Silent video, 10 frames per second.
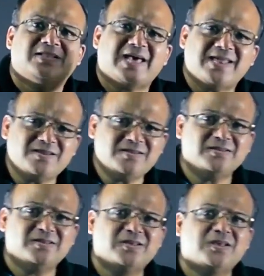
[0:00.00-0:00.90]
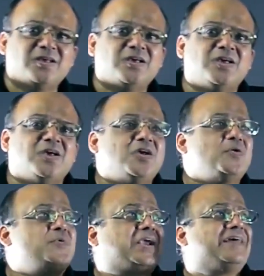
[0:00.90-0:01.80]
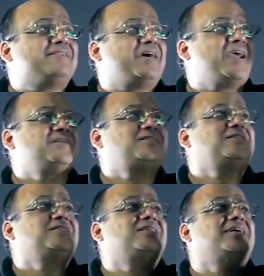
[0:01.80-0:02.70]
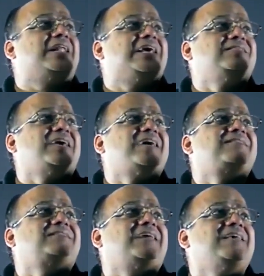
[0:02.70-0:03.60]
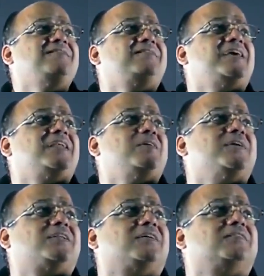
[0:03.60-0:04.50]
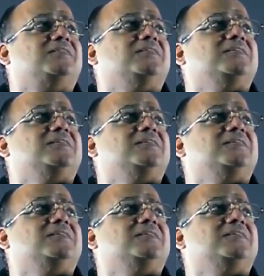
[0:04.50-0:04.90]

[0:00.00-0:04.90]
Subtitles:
then we can write the length as 10 centimeters.